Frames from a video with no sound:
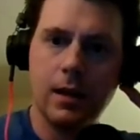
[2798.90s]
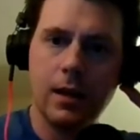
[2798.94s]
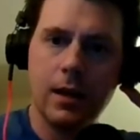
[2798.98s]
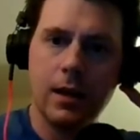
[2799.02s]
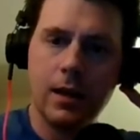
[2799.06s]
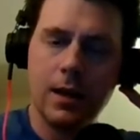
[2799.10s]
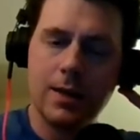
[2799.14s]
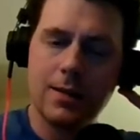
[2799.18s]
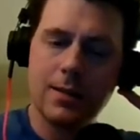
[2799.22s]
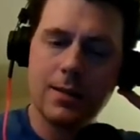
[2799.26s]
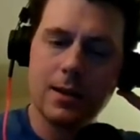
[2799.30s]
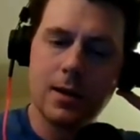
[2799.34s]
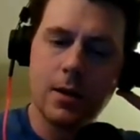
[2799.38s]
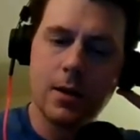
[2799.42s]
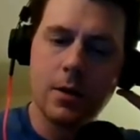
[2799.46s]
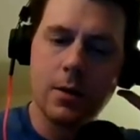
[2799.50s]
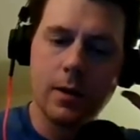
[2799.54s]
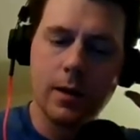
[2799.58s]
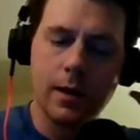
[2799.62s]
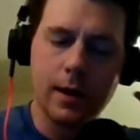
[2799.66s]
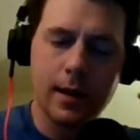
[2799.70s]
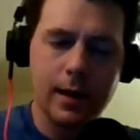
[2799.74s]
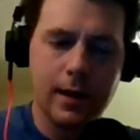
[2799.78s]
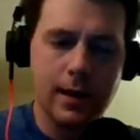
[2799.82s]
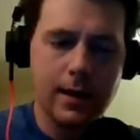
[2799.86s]
So,
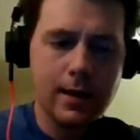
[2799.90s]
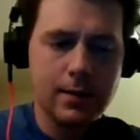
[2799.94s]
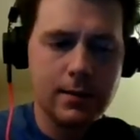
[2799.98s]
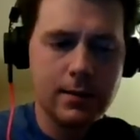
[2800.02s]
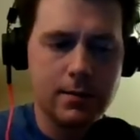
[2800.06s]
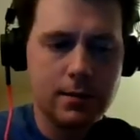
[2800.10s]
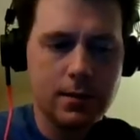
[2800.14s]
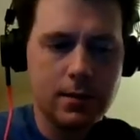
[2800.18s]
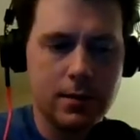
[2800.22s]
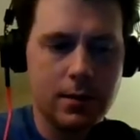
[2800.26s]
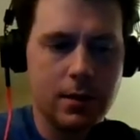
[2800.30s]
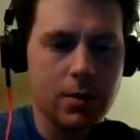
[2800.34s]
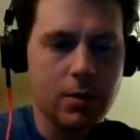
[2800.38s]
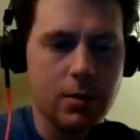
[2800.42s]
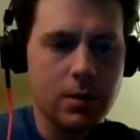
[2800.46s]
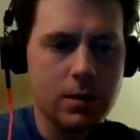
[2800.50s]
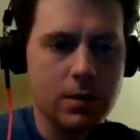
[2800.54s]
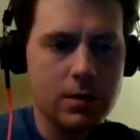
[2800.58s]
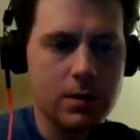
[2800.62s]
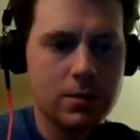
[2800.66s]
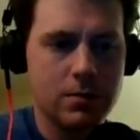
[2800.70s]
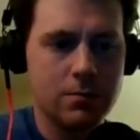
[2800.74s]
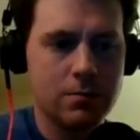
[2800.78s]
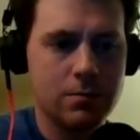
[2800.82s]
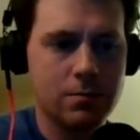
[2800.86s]
and, you know,
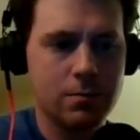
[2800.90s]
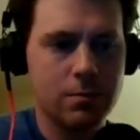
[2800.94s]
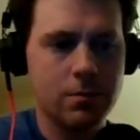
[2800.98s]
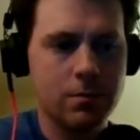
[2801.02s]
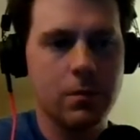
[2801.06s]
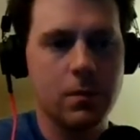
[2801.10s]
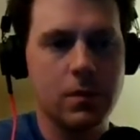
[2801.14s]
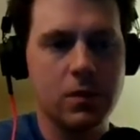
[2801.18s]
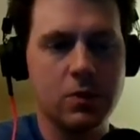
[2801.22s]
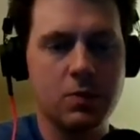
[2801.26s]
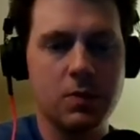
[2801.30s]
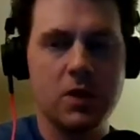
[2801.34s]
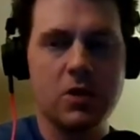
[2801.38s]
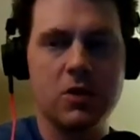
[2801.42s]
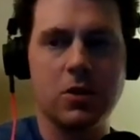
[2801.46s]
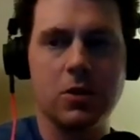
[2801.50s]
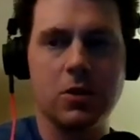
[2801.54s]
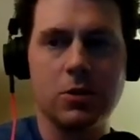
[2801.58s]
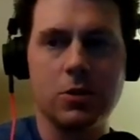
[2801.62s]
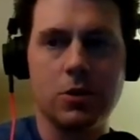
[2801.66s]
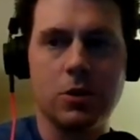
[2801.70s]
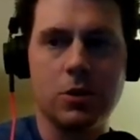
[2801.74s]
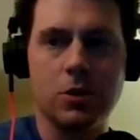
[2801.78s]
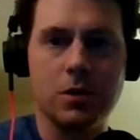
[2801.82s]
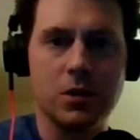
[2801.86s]
it's, especially
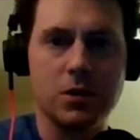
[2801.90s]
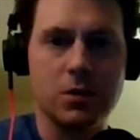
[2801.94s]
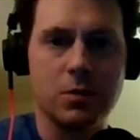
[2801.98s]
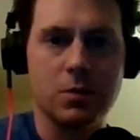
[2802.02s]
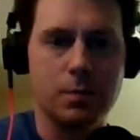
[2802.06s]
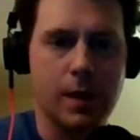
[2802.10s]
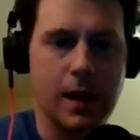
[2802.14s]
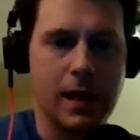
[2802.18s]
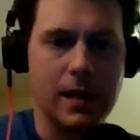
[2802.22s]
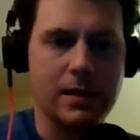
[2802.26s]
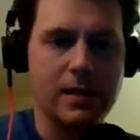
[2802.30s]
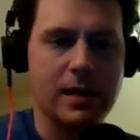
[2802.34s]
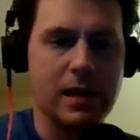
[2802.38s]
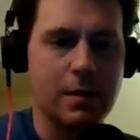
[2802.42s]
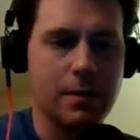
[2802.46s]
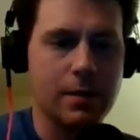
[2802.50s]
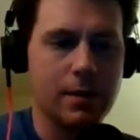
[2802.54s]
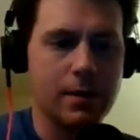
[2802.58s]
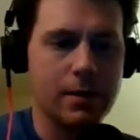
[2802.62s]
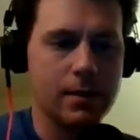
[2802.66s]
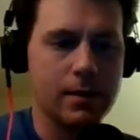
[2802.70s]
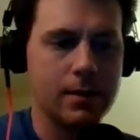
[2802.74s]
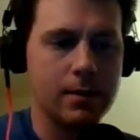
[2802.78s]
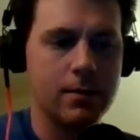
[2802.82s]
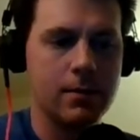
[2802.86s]
during this
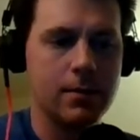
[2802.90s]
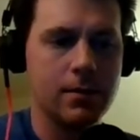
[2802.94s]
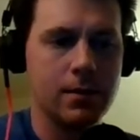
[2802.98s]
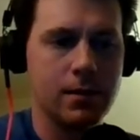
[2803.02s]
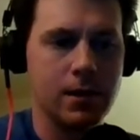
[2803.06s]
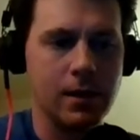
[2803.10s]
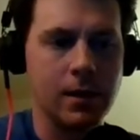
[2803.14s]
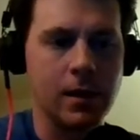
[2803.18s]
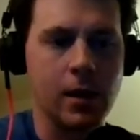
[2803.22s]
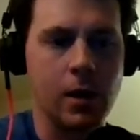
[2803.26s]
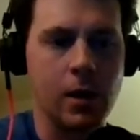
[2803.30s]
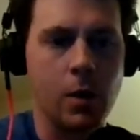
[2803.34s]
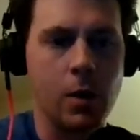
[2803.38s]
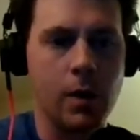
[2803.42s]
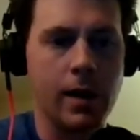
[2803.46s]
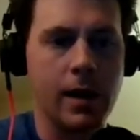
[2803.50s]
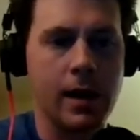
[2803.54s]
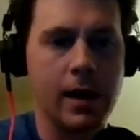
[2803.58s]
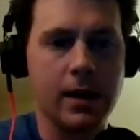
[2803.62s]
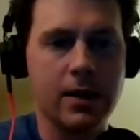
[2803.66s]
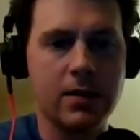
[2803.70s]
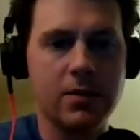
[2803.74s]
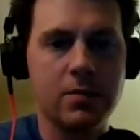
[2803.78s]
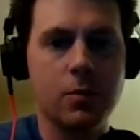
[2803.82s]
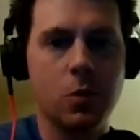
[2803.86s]
pandemic thing going
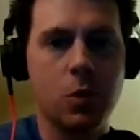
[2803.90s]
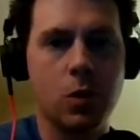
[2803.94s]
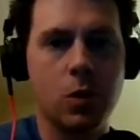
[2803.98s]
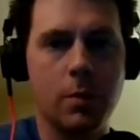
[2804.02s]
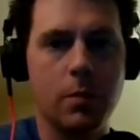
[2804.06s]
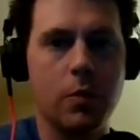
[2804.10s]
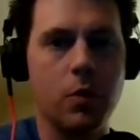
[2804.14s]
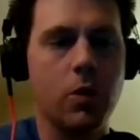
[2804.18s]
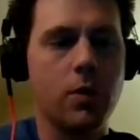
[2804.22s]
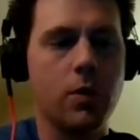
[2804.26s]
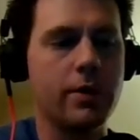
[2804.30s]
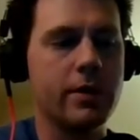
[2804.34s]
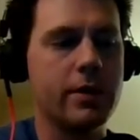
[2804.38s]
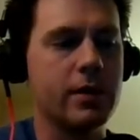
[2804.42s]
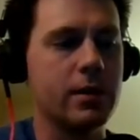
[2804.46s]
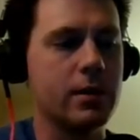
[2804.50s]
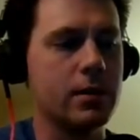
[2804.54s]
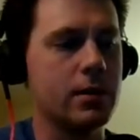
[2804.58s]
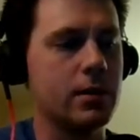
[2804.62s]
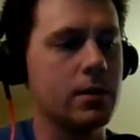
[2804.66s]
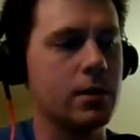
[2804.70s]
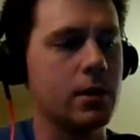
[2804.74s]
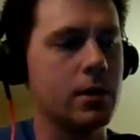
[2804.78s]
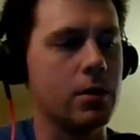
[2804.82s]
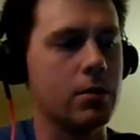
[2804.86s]
on, it's more important to,
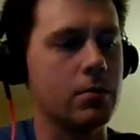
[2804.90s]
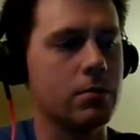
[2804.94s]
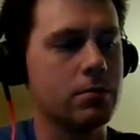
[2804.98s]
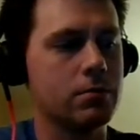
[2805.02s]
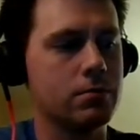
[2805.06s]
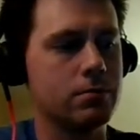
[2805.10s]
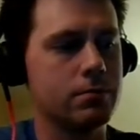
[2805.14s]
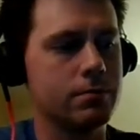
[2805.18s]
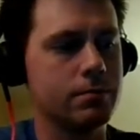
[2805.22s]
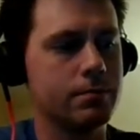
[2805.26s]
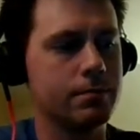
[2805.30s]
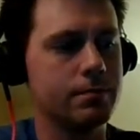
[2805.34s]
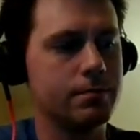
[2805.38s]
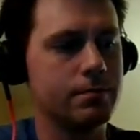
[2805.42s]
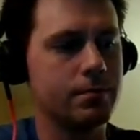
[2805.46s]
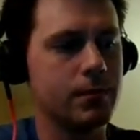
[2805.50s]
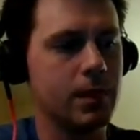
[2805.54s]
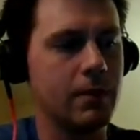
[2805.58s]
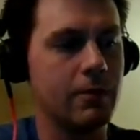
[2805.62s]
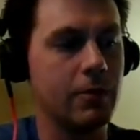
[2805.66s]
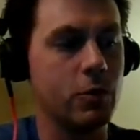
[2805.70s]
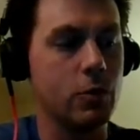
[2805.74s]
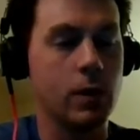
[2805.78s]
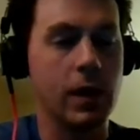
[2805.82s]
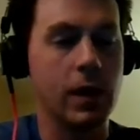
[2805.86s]
you know,
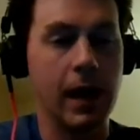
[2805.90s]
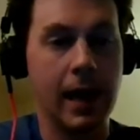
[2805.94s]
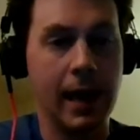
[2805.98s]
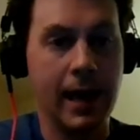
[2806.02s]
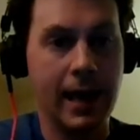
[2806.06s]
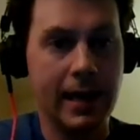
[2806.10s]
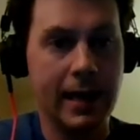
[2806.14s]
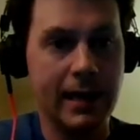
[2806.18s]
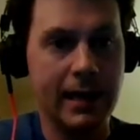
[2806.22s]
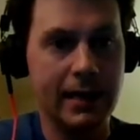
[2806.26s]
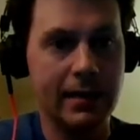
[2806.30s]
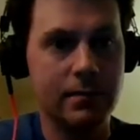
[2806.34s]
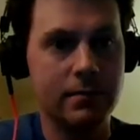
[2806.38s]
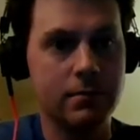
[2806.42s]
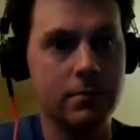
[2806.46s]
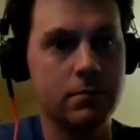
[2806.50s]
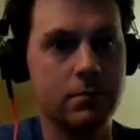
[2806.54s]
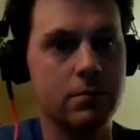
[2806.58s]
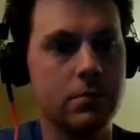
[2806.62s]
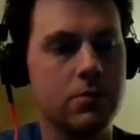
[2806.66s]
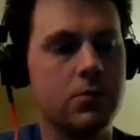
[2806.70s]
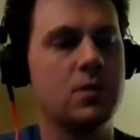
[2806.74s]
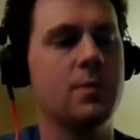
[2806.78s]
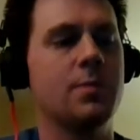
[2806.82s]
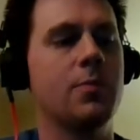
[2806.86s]
if you can,
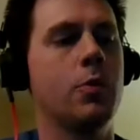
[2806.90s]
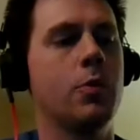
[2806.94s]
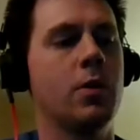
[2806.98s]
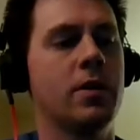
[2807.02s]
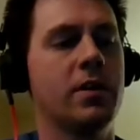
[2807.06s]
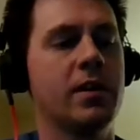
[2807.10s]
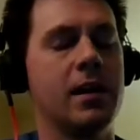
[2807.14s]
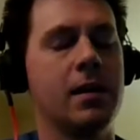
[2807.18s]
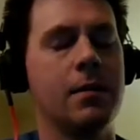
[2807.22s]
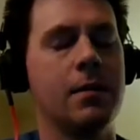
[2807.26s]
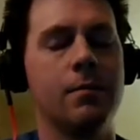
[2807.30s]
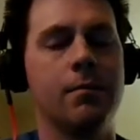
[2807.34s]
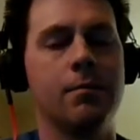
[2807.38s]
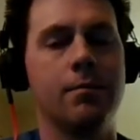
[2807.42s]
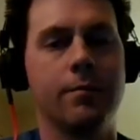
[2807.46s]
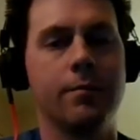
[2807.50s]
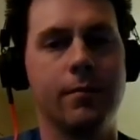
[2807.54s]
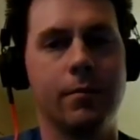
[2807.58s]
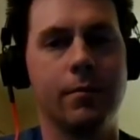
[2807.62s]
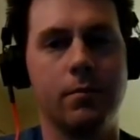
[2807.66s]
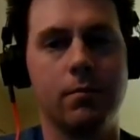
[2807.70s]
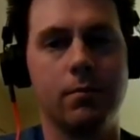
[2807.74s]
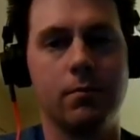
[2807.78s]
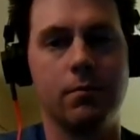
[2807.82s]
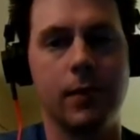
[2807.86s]
support them
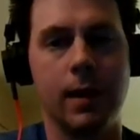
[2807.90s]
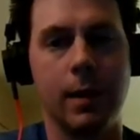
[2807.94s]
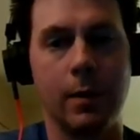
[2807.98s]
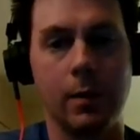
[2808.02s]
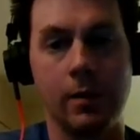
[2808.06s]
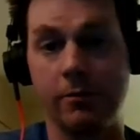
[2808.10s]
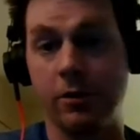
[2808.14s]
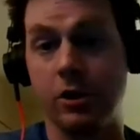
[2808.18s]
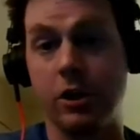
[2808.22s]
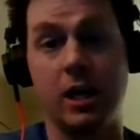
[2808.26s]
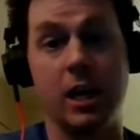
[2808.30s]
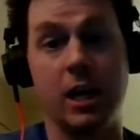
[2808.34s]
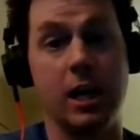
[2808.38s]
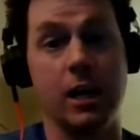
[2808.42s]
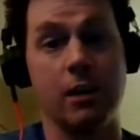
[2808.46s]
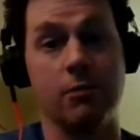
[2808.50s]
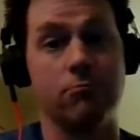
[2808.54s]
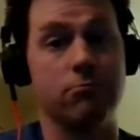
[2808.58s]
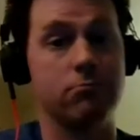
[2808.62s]
however you can.